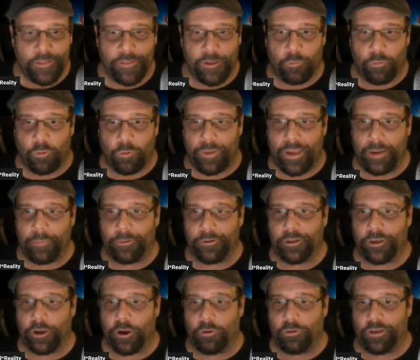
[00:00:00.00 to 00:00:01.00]
that we'll be able
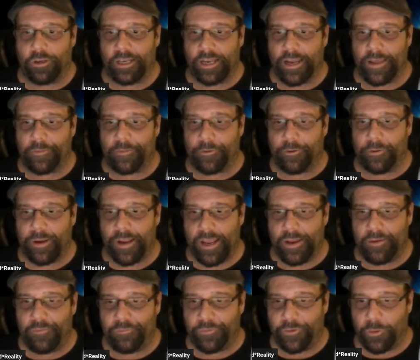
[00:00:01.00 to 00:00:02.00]
to go together and